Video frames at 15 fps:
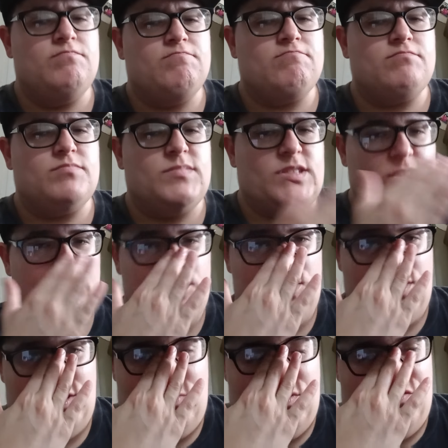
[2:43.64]
the
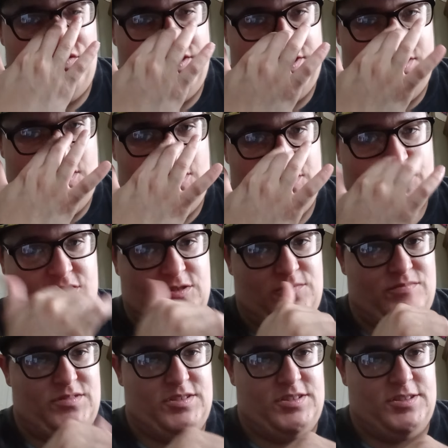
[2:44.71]
movie is awesome the